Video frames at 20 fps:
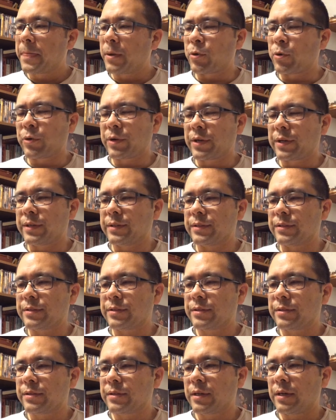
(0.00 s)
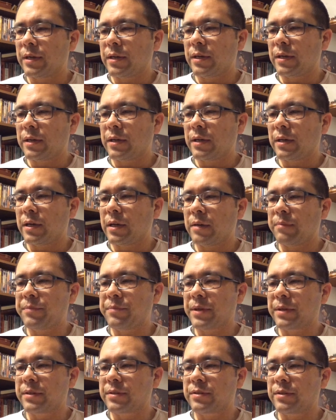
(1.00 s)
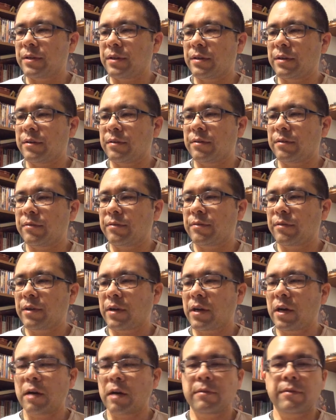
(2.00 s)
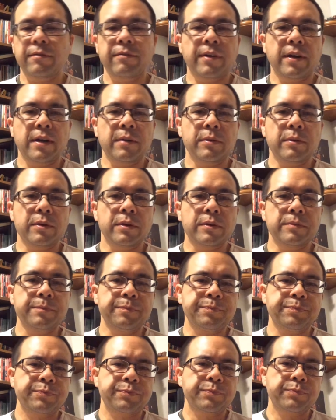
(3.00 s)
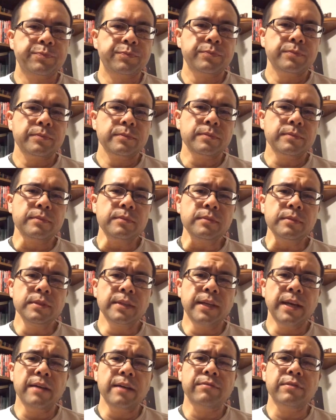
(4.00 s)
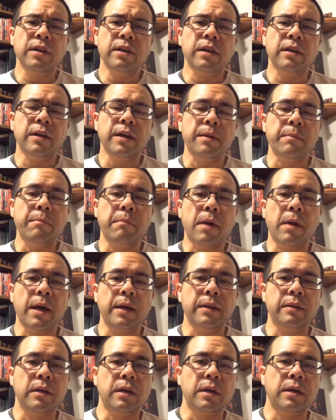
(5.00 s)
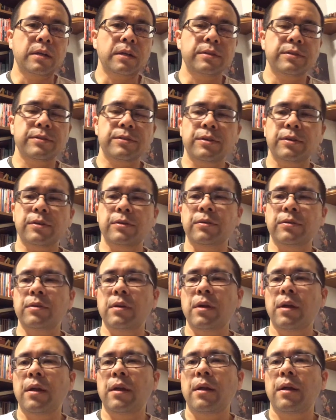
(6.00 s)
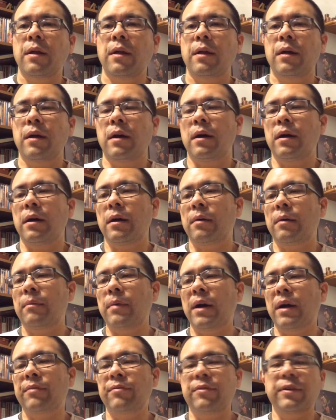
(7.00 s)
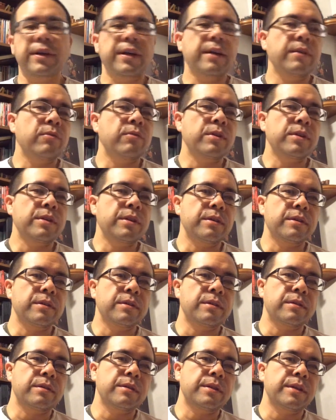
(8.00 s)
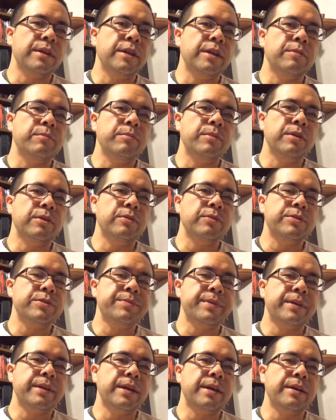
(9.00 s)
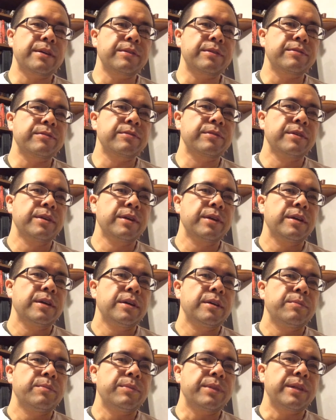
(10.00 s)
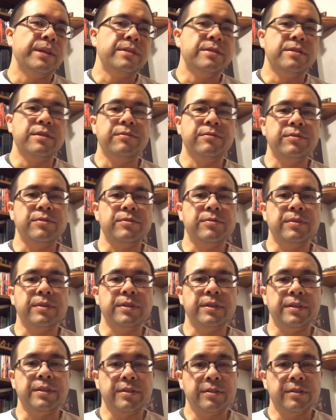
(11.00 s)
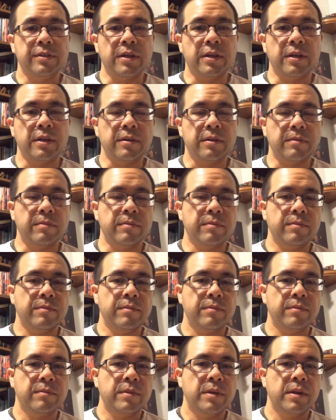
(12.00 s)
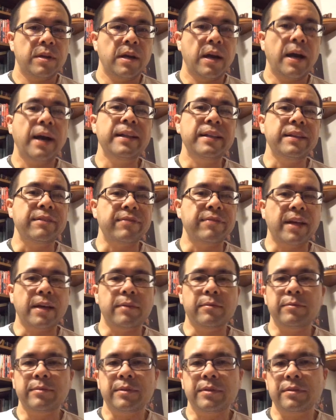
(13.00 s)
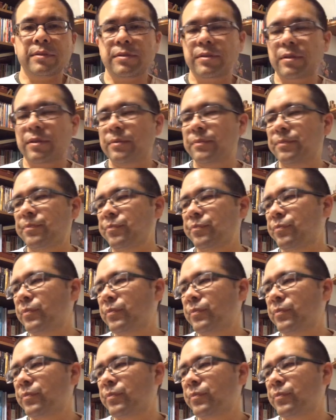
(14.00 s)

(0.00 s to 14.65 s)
or is uh, a mix of carbon fiber, Kevlar, and mylar. So um, I forget what the the Hindenburg was made out of. That stuff was really um, highly flammable, so